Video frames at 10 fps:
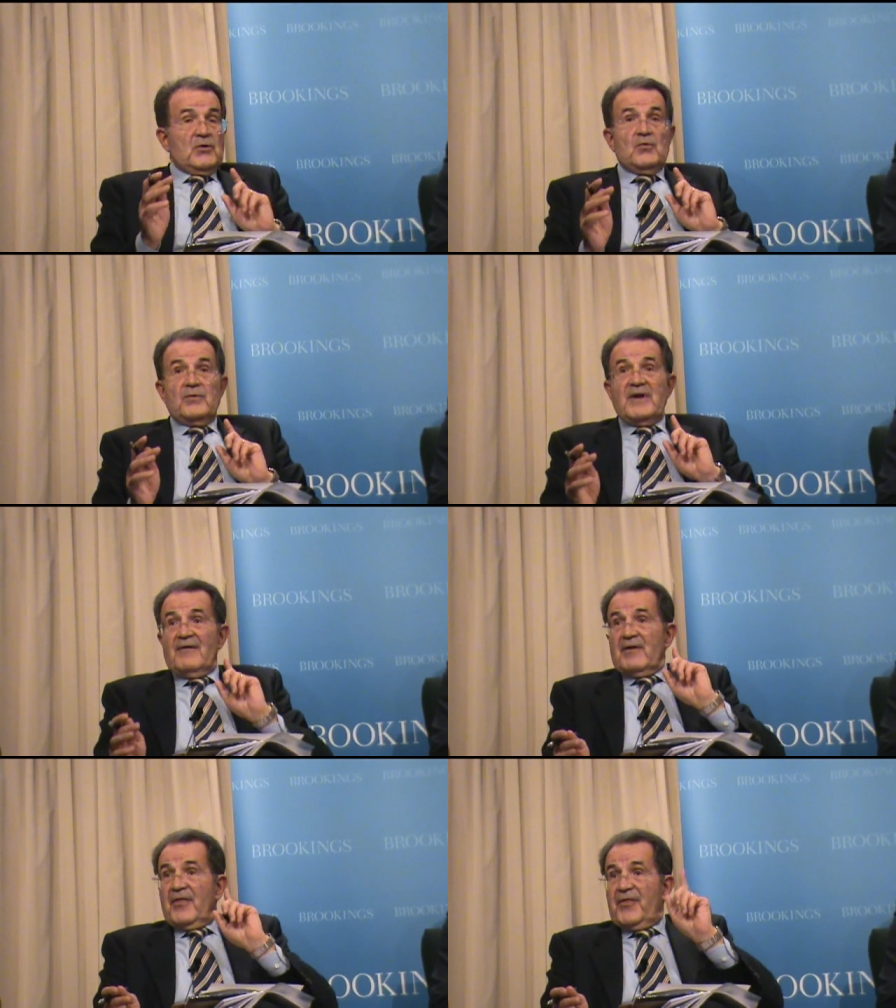You
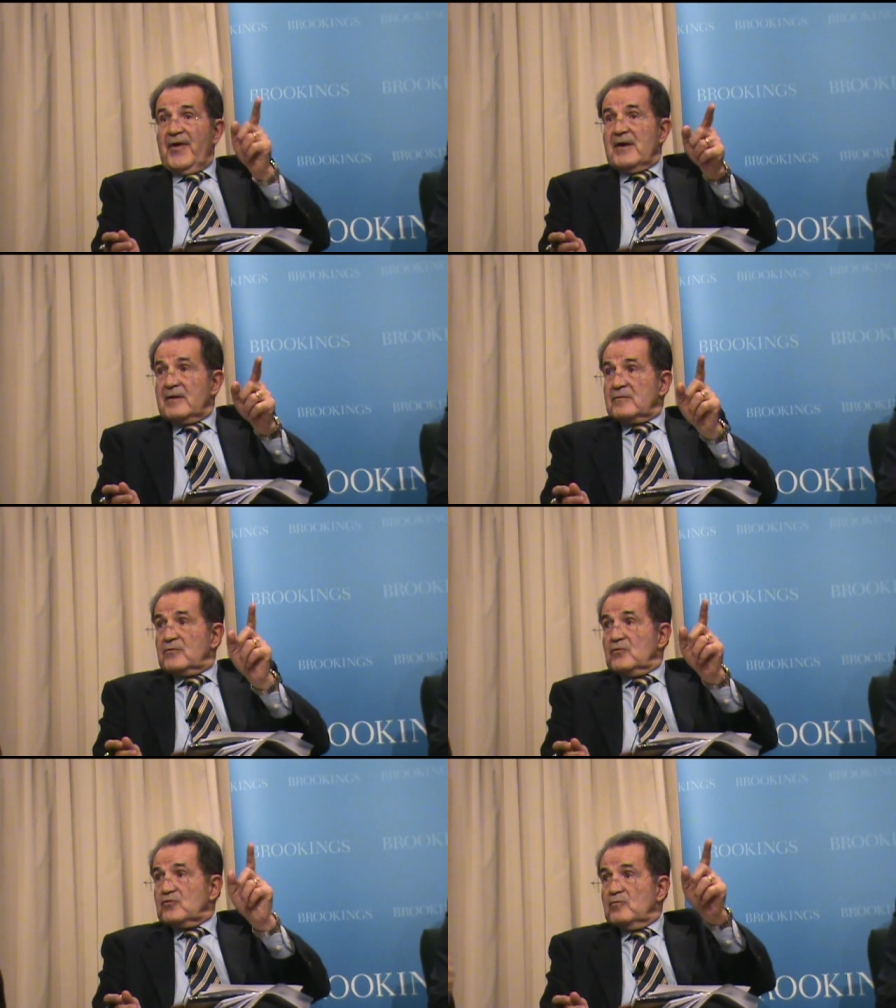never think
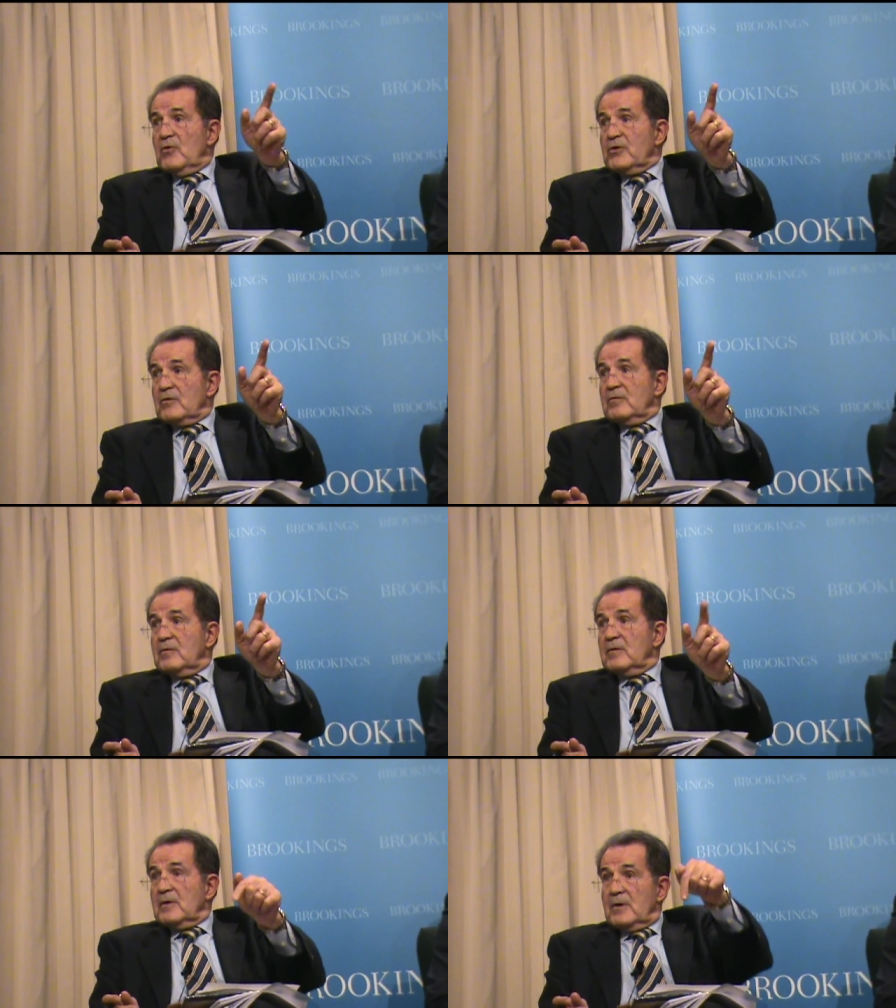to tomorrow,
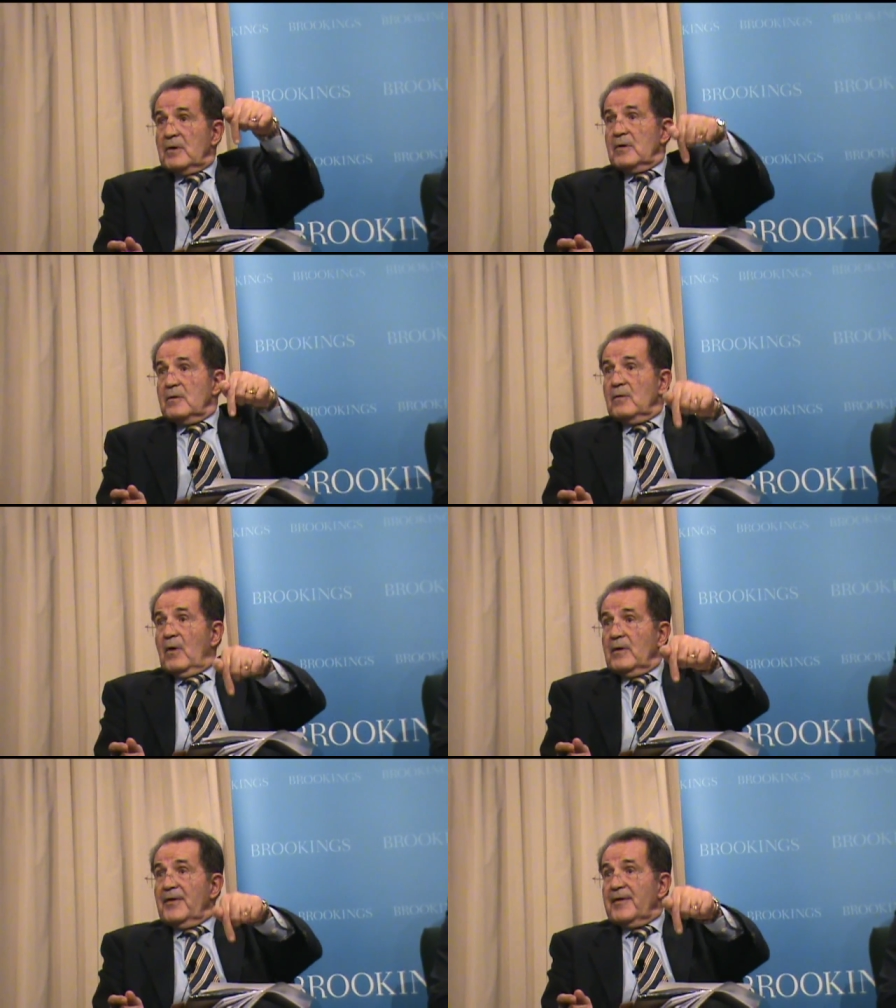you
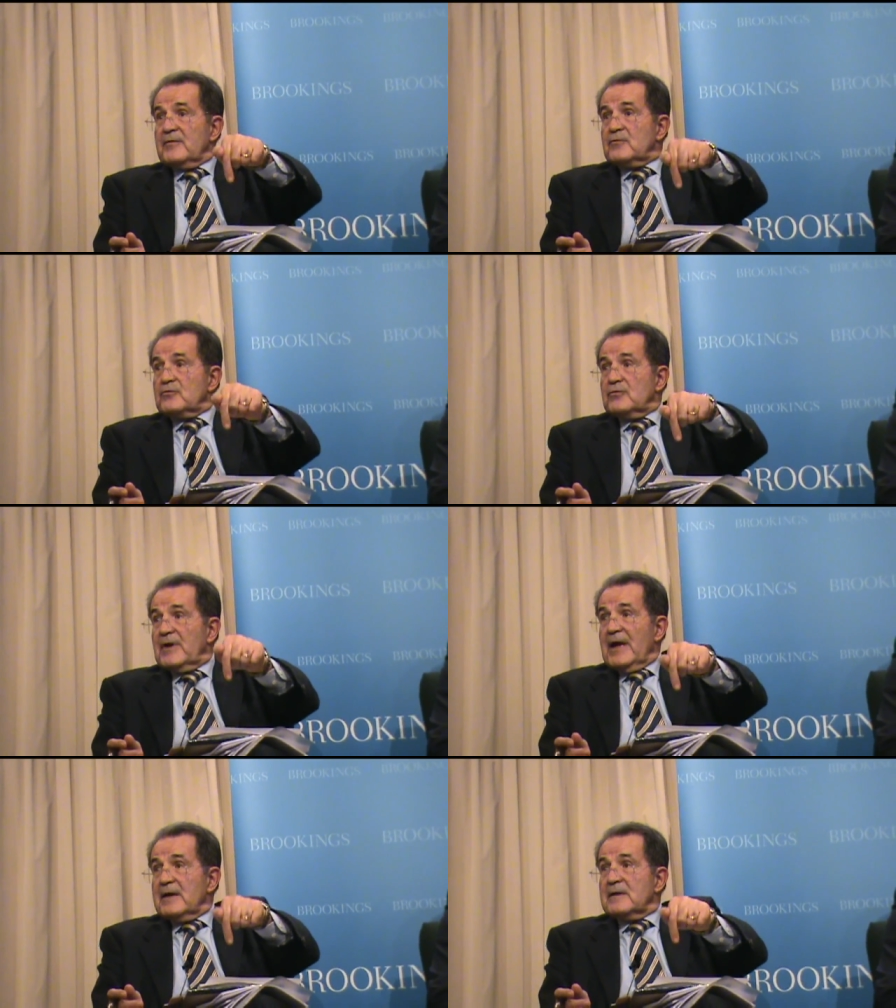only think to
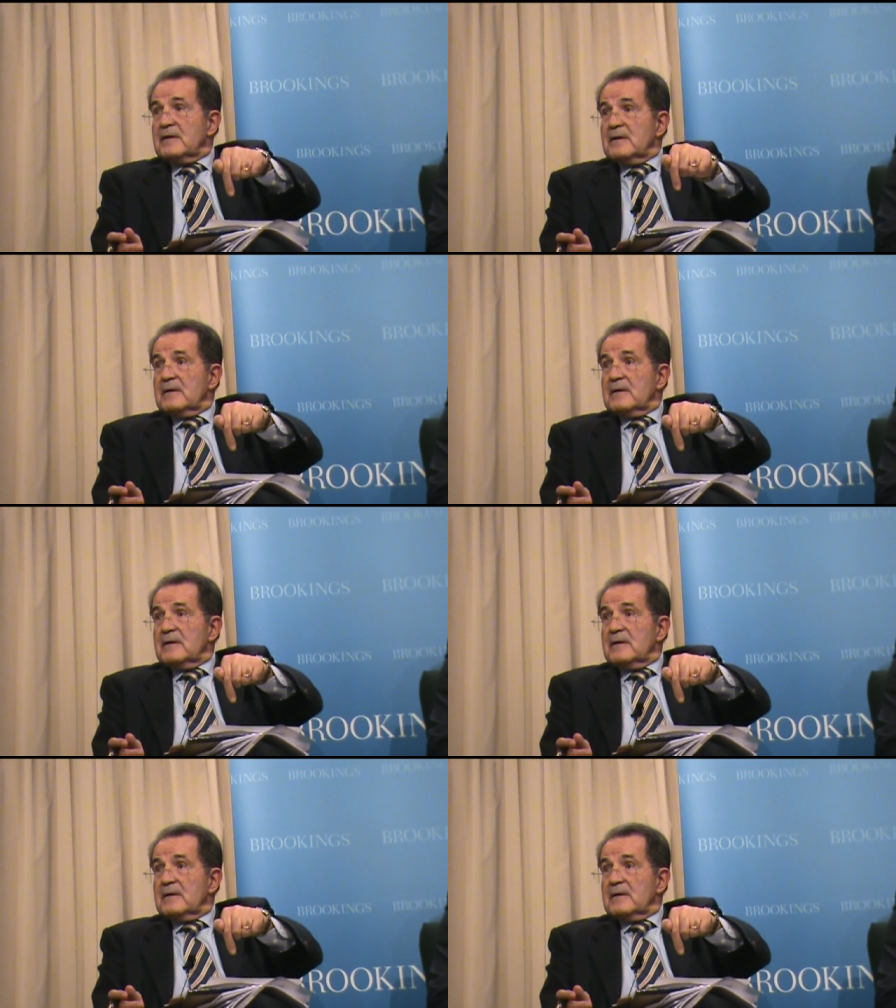today.